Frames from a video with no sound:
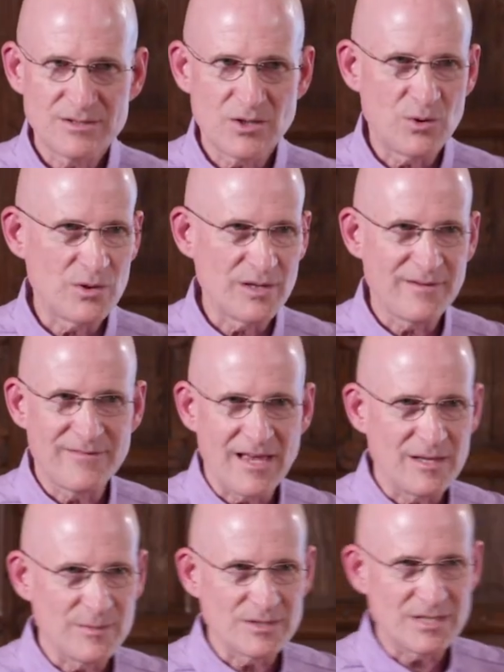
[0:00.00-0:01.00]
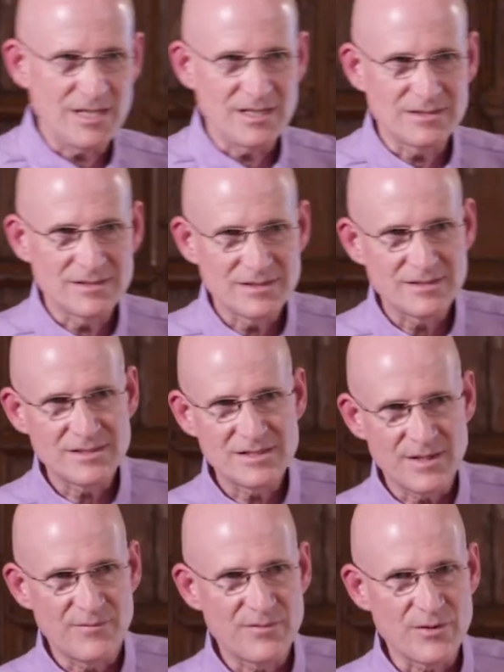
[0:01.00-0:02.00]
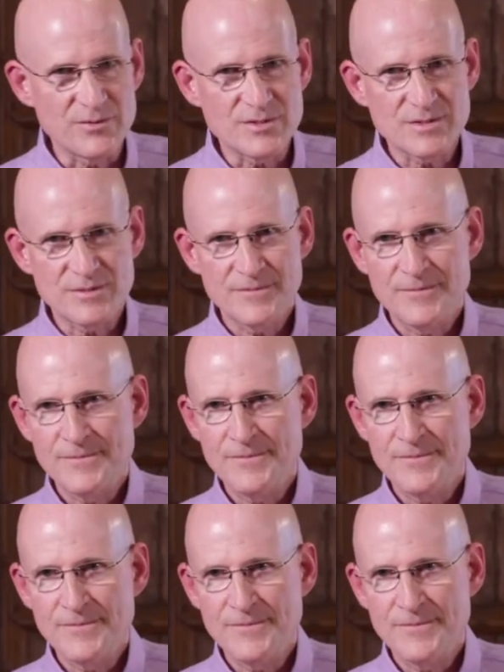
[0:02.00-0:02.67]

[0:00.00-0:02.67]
totally available to eat. Some fruits.